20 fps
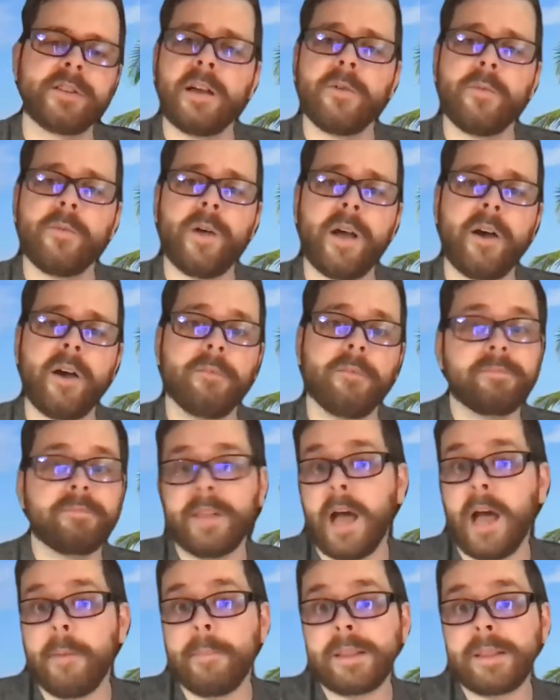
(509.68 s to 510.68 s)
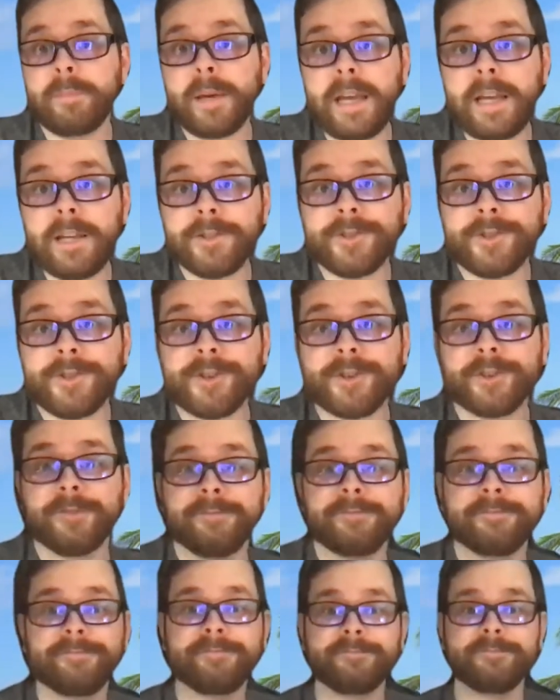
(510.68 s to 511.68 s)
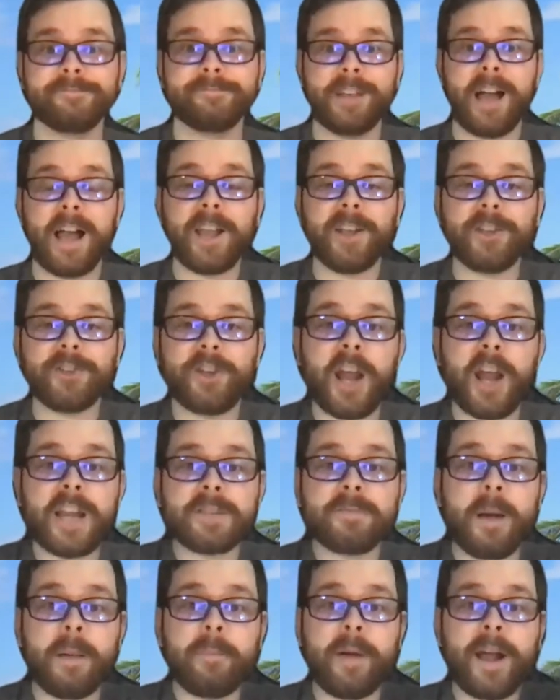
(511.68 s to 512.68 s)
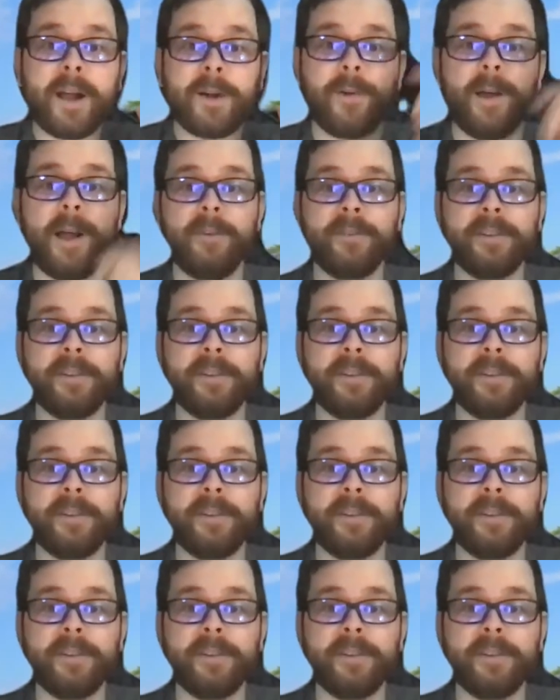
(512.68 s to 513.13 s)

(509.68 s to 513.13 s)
Well, now I'm at the beach. I can change my background.